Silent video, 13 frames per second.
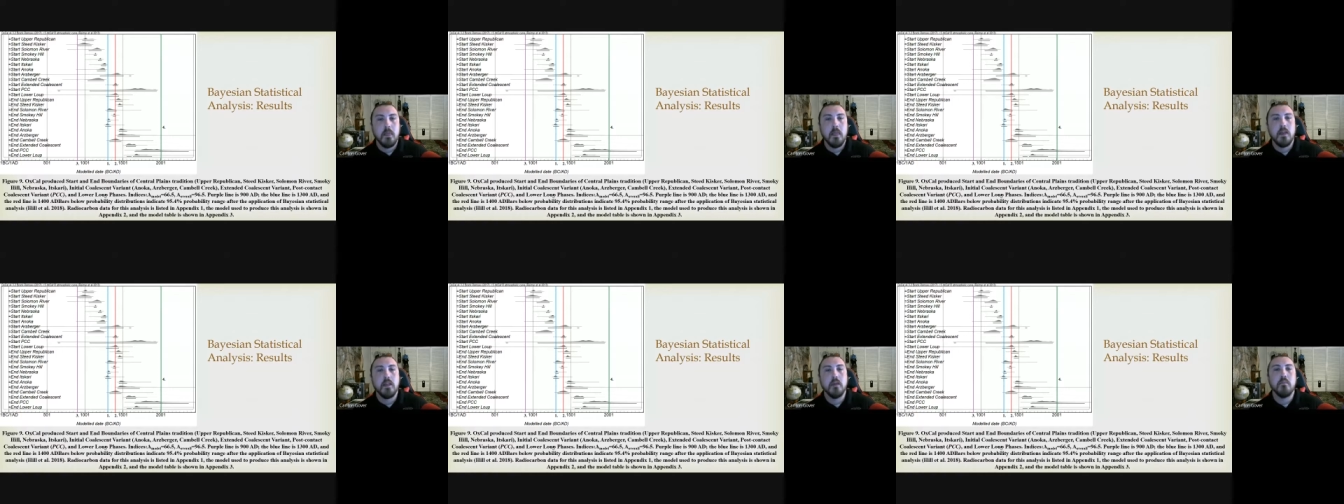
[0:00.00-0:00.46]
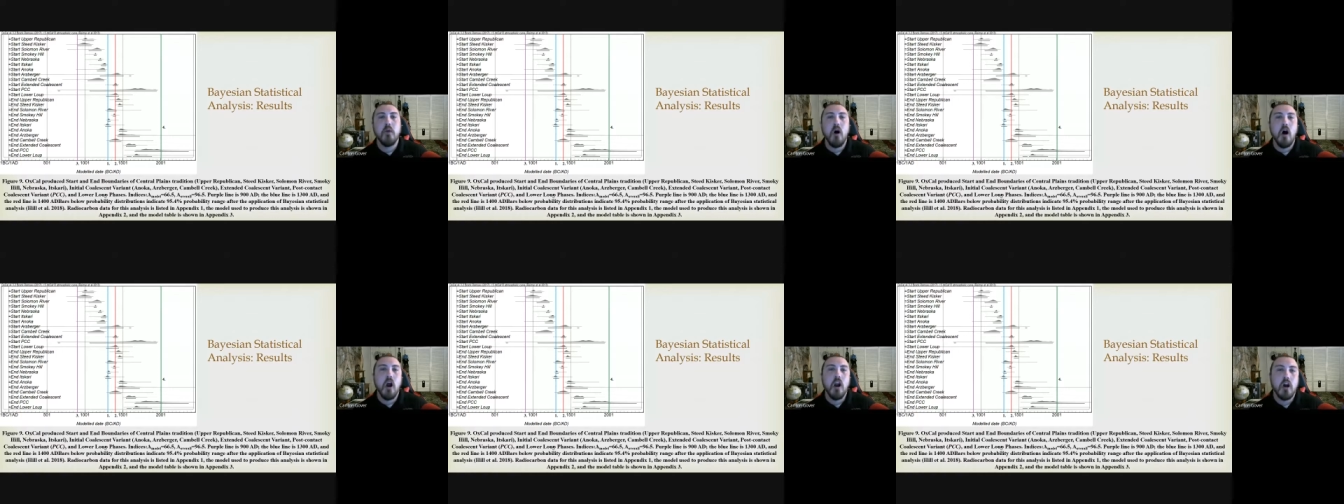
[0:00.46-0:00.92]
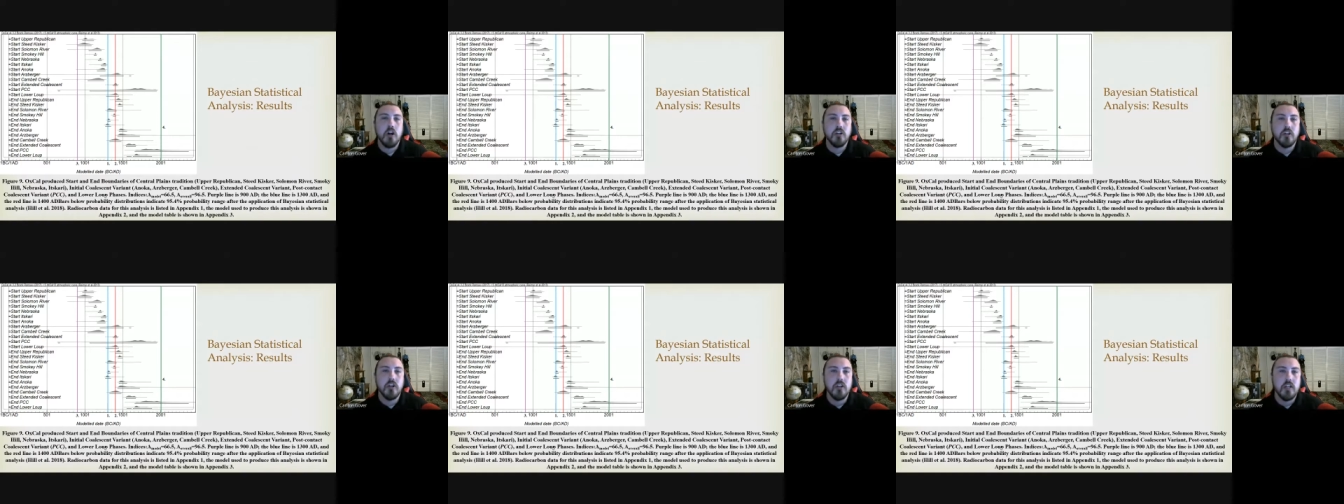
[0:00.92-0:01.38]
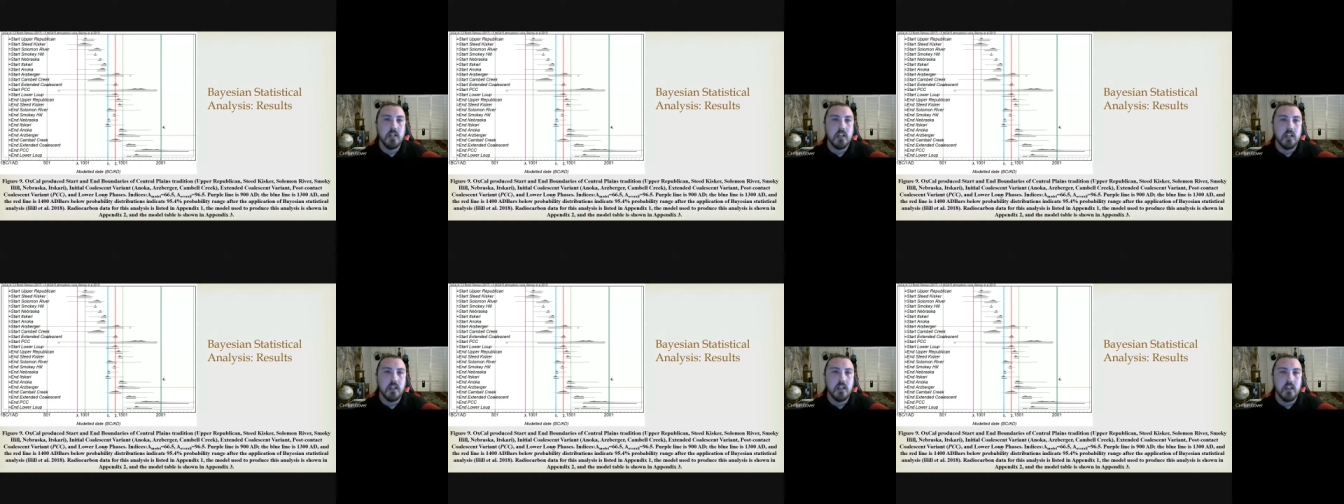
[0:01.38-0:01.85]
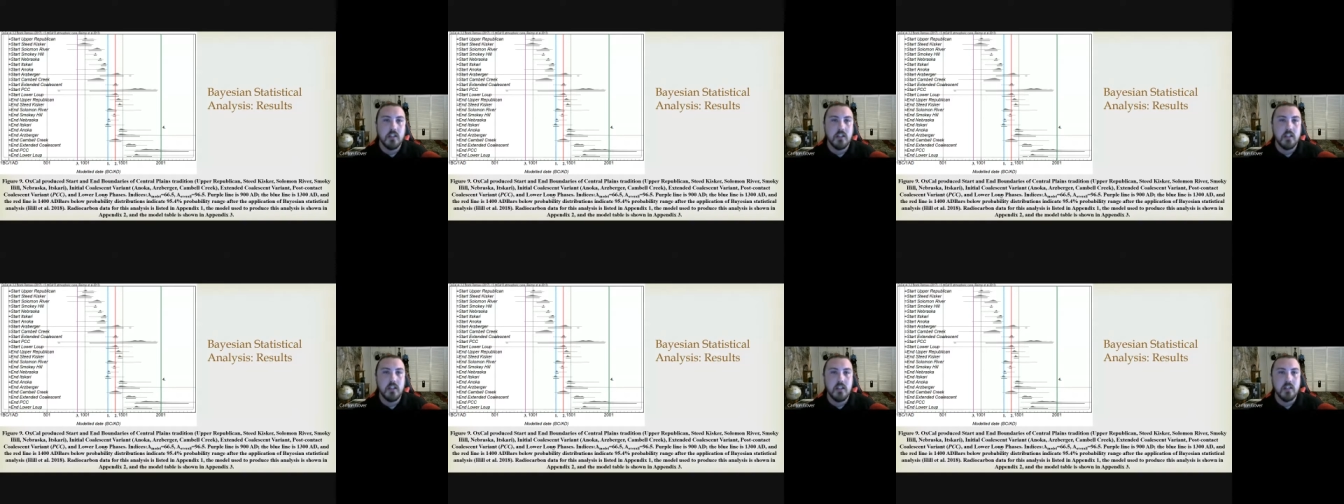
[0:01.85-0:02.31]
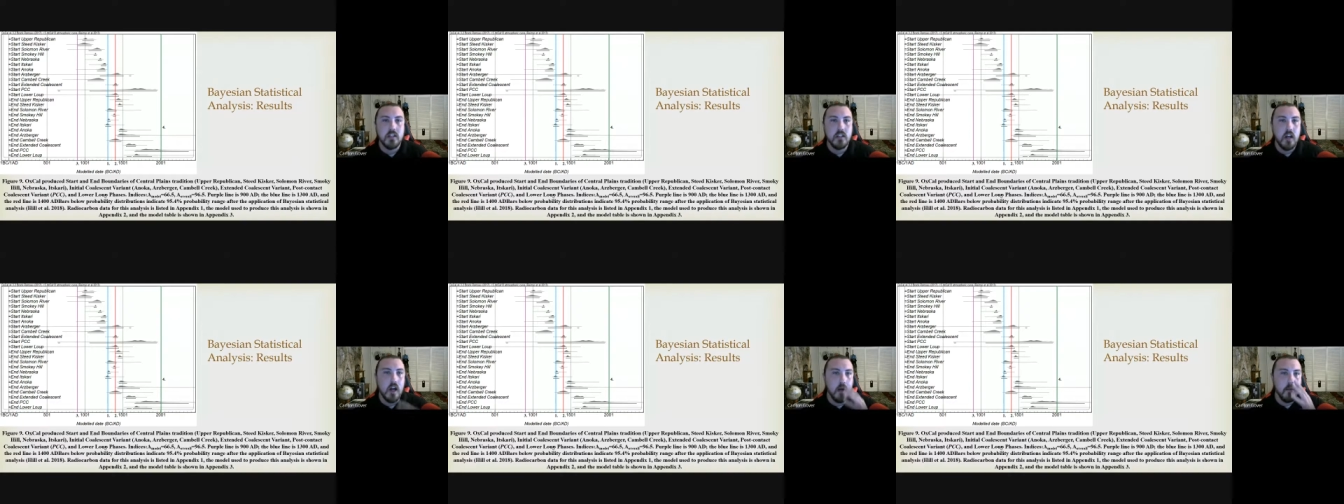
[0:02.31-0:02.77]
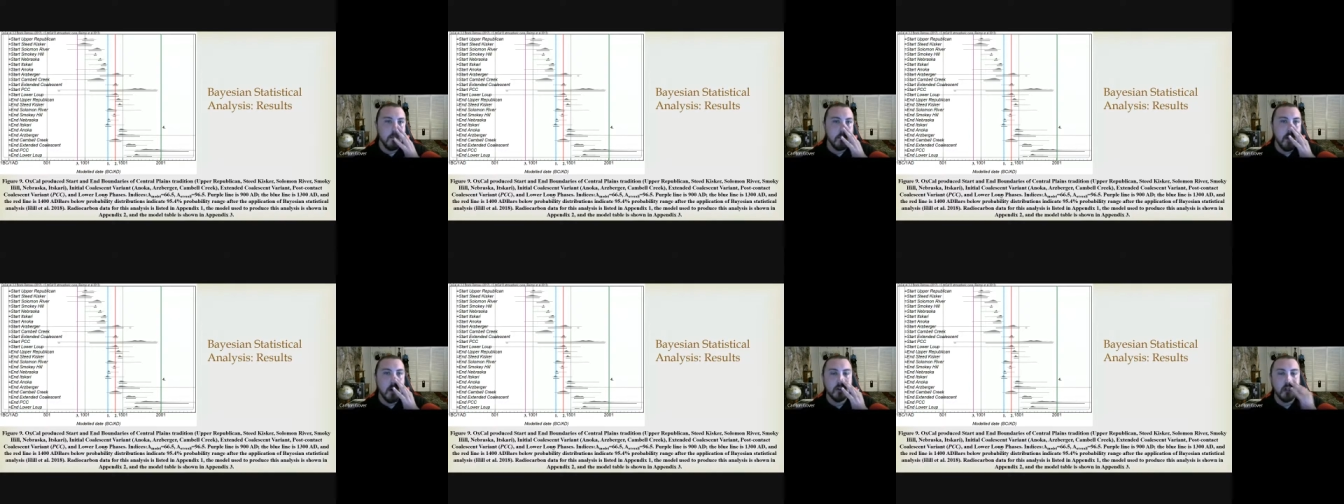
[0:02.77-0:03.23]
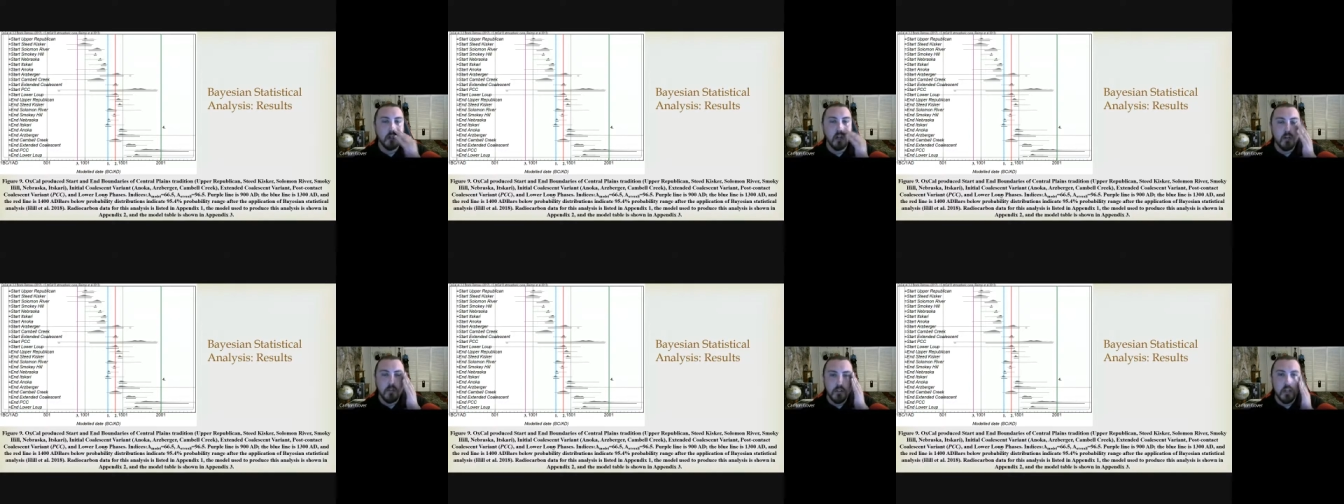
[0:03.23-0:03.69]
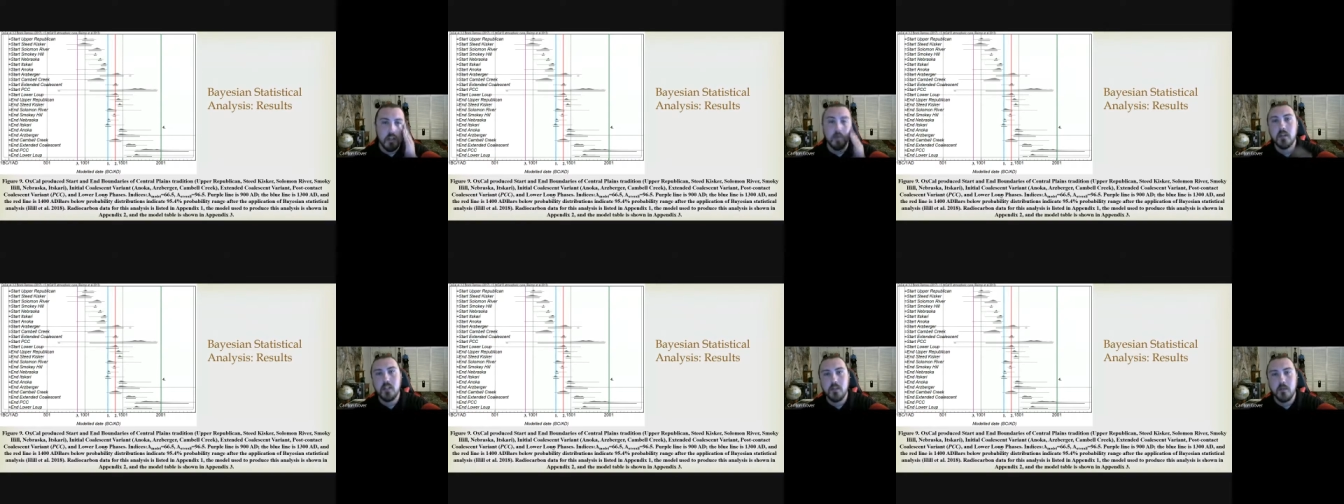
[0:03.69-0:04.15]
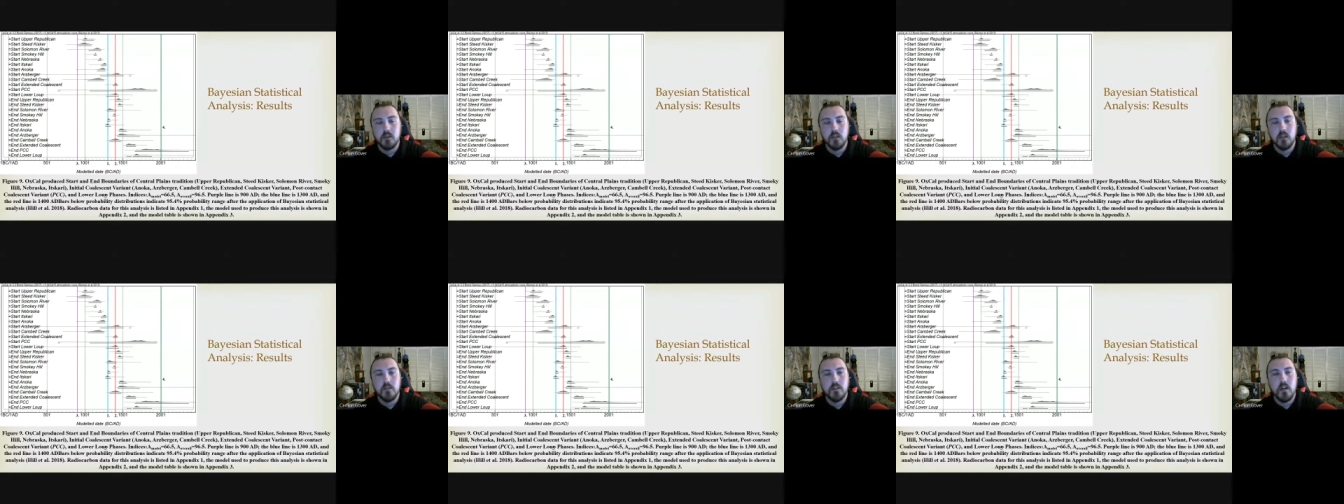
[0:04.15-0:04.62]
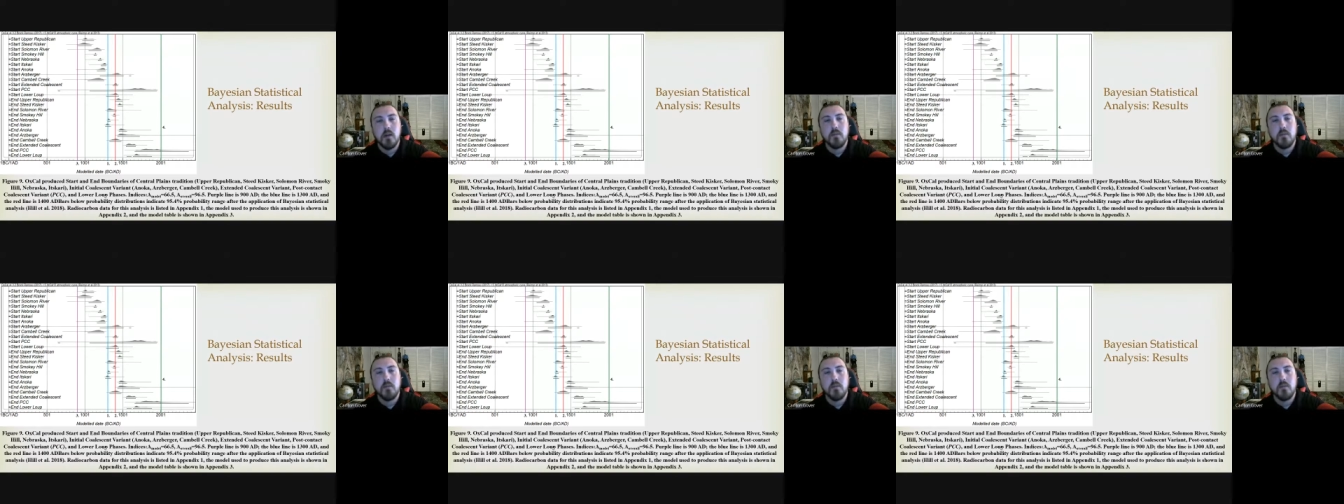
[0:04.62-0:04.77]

The bar underneath these these um, bell curves, some of these are bell curves.